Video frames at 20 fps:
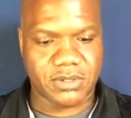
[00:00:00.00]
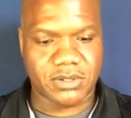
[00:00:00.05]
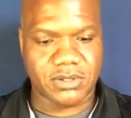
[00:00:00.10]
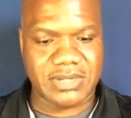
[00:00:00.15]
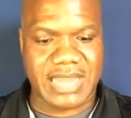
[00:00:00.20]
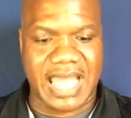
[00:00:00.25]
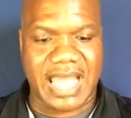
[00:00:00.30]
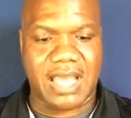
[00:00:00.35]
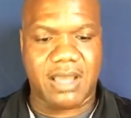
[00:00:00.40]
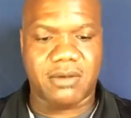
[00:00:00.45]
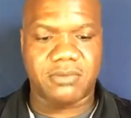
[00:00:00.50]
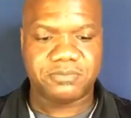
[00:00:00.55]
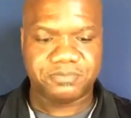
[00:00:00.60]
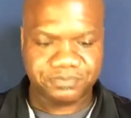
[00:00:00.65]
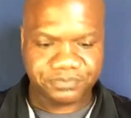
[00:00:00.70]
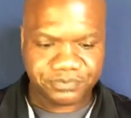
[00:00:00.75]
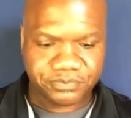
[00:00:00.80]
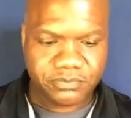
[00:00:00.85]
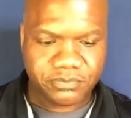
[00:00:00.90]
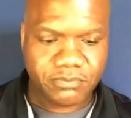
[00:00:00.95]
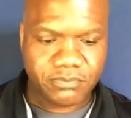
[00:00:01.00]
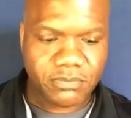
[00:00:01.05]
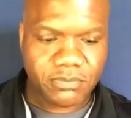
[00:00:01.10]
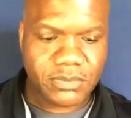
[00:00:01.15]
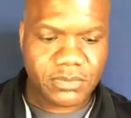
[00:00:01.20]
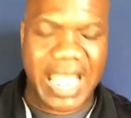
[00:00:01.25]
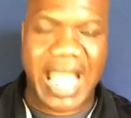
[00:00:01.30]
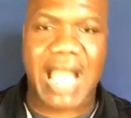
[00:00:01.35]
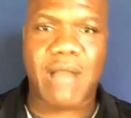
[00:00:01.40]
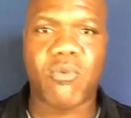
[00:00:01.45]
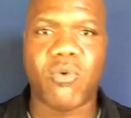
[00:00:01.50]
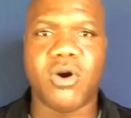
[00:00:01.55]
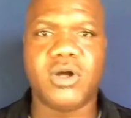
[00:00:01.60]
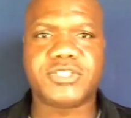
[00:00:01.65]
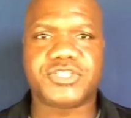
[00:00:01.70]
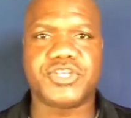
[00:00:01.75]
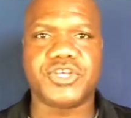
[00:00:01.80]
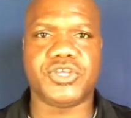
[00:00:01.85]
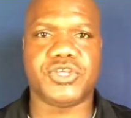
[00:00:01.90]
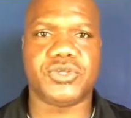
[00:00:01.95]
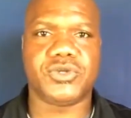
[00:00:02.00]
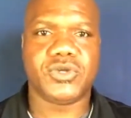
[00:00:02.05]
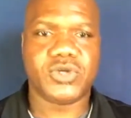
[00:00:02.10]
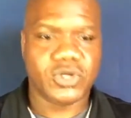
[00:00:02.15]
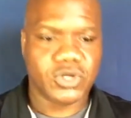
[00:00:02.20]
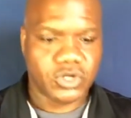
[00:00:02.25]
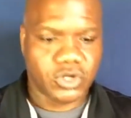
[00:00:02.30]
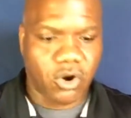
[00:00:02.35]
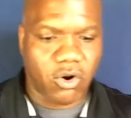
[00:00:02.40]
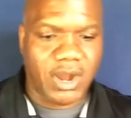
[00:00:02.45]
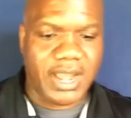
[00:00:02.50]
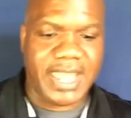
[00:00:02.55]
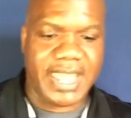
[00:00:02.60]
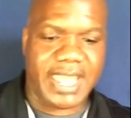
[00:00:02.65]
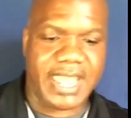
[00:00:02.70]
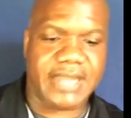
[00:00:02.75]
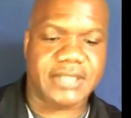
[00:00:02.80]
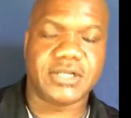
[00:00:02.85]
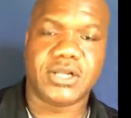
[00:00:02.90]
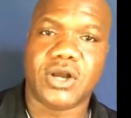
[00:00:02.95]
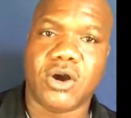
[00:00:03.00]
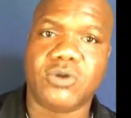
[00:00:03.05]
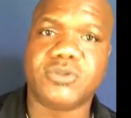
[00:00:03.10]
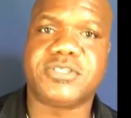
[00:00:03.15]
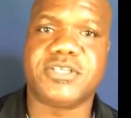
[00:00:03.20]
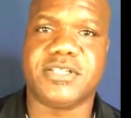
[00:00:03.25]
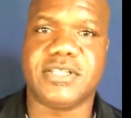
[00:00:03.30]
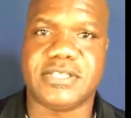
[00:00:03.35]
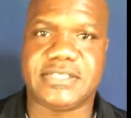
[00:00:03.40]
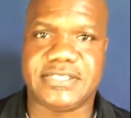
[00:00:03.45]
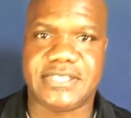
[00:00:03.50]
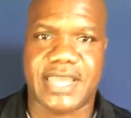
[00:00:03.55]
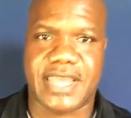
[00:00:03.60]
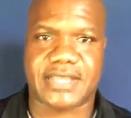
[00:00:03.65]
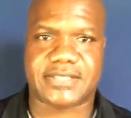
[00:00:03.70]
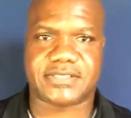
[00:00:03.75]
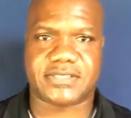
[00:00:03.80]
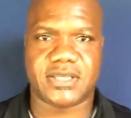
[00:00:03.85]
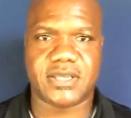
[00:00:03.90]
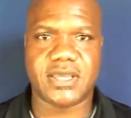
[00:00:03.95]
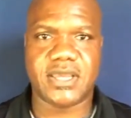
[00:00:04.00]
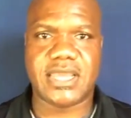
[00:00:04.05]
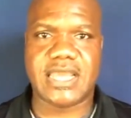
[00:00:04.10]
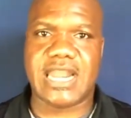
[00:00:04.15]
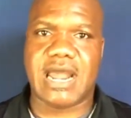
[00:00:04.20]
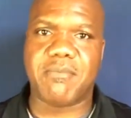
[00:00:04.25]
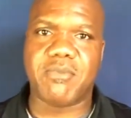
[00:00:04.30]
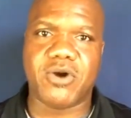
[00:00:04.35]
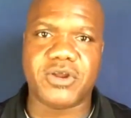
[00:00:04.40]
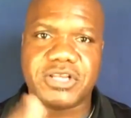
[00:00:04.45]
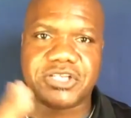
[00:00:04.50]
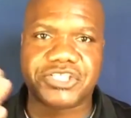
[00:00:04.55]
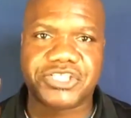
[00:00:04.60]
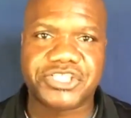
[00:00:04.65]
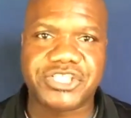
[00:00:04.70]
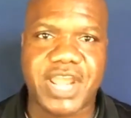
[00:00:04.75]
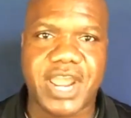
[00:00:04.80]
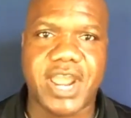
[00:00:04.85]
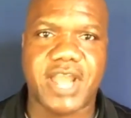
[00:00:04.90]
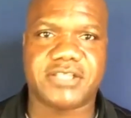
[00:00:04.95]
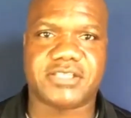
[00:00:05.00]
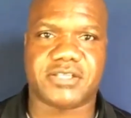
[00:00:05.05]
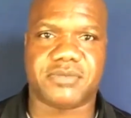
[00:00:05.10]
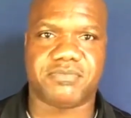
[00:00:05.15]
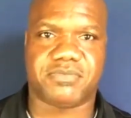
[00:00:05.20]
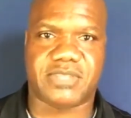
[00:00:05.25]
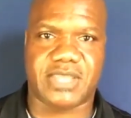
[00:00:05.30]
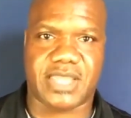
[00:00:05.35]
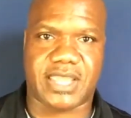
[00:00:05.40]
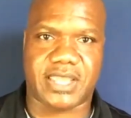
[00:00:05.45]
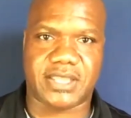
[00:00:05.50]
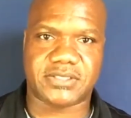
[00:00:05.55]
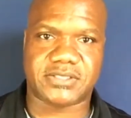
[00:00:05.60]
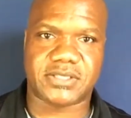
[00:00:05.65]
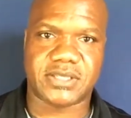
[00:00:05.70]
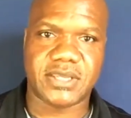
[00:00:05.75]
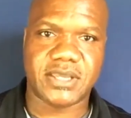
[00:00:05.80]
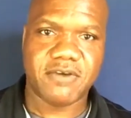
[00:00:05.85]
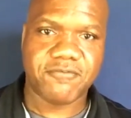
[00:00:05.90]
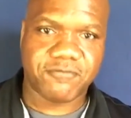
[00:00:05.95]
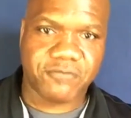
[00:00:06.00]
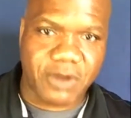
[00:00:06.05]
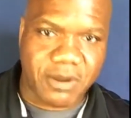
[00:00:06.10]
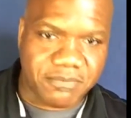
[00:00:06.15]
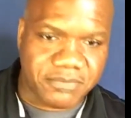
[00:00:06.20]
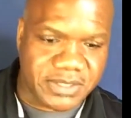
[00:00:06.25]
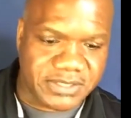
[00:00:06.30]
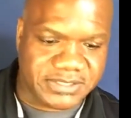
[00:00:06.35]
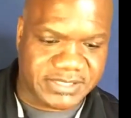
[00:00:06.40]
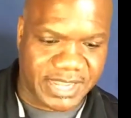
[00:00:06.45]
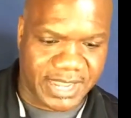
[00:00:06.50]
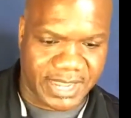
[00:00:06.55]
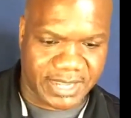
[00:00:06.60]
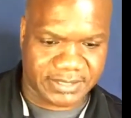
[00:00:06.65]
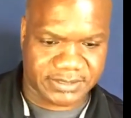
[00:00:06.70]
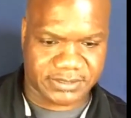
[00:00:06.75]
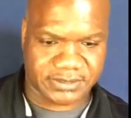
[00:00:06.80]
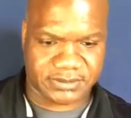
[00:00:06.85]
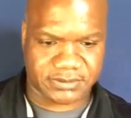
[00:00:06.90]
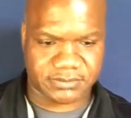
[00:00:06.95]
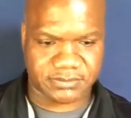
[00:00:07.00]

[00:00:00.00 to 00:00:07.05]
Now, I want to go ahead and go to the text, and I'm going to share some things from the text.